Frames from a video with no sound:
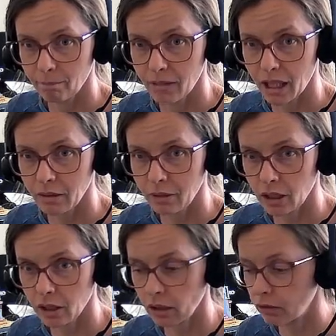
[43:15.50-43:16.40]
I'm going to
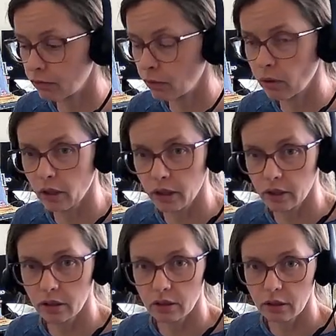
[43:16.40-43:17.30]
go for
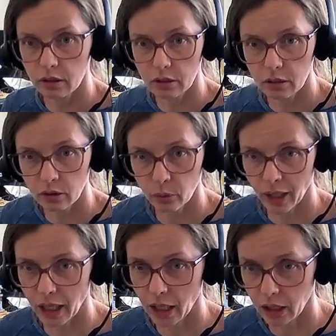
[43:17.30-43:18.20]

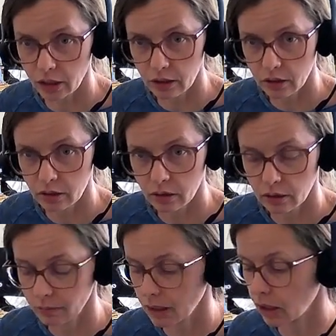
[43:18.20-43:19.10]
green.
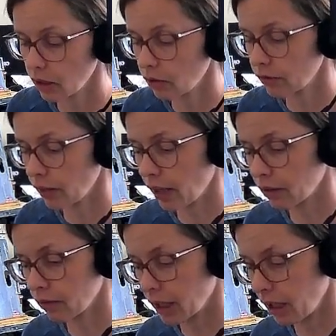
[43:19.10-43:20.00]
I'm going to go for that
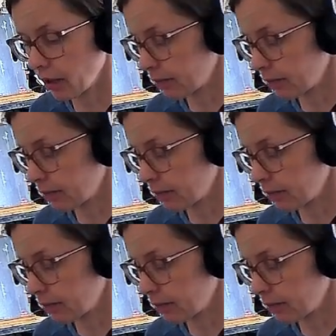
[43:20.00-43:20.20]
green.